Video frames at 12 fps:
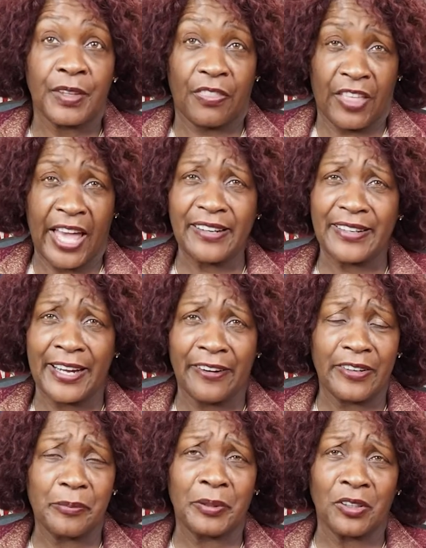That
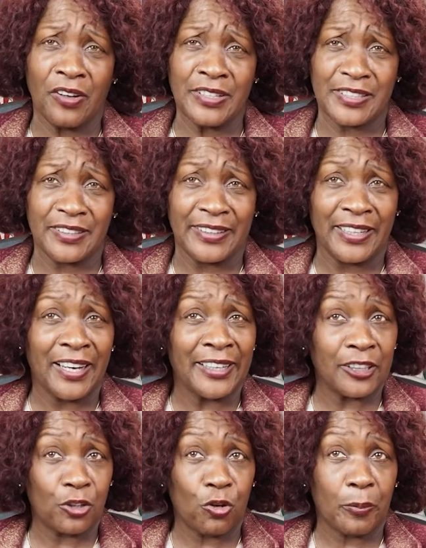area belongs to the
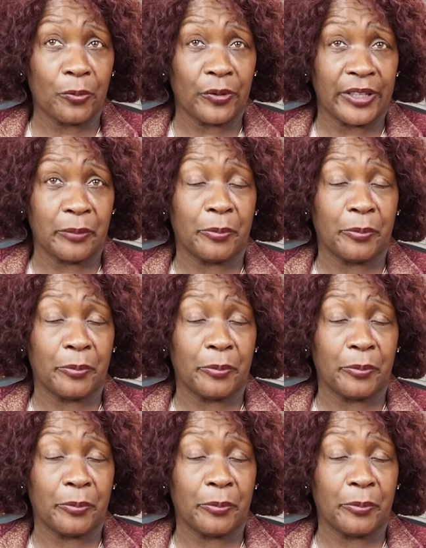unincorporated